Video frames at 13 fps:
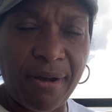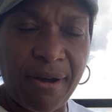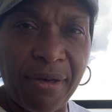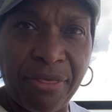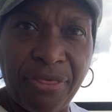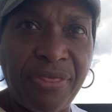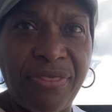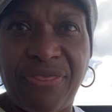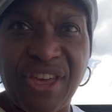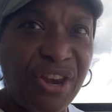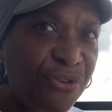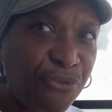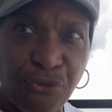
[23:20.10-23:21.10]
a
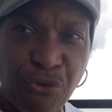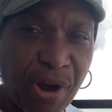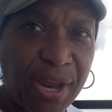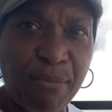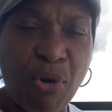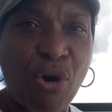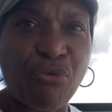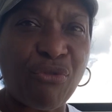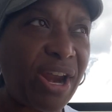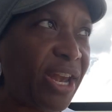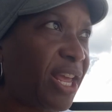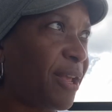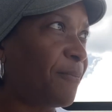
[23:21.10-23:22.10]
thin frame
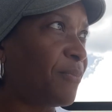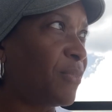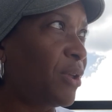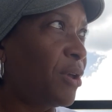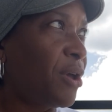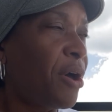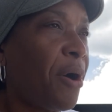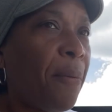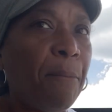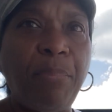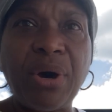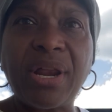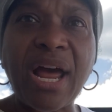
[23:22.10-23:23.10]
already,
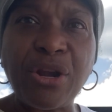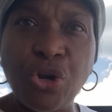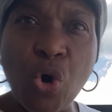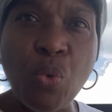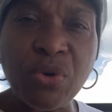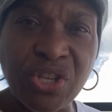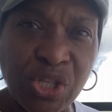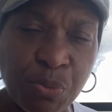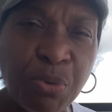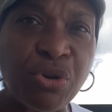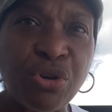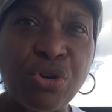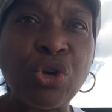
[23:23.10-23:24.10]
but I know what the
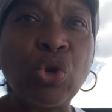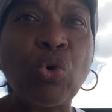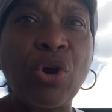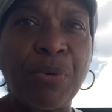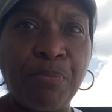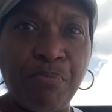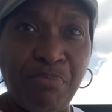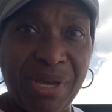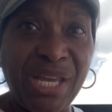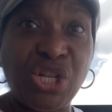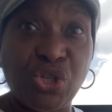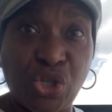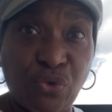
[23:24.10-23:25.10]
Spirit of the Lord
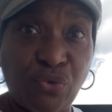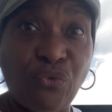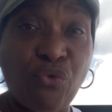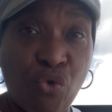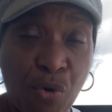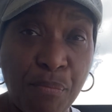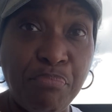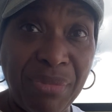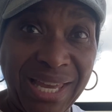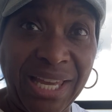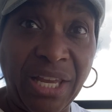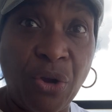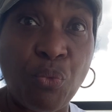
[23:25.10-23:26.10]
means for
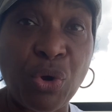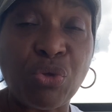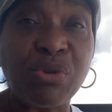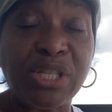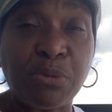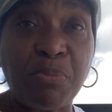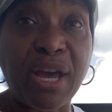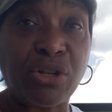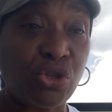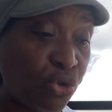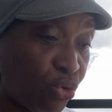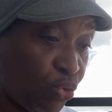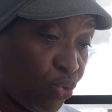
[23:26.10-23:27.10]
me with
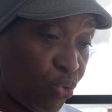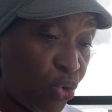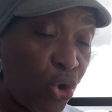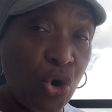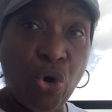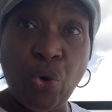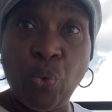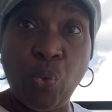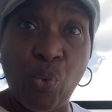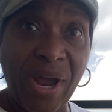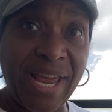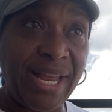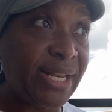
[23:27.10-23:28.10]
respect to
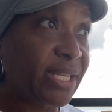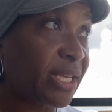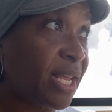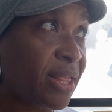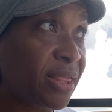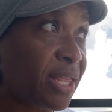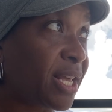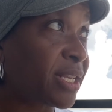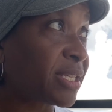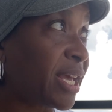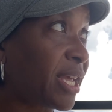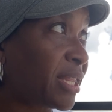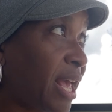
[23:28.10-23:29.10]
weight and things
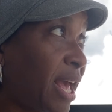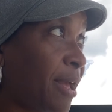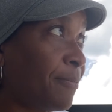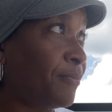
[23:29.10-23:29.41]
like that.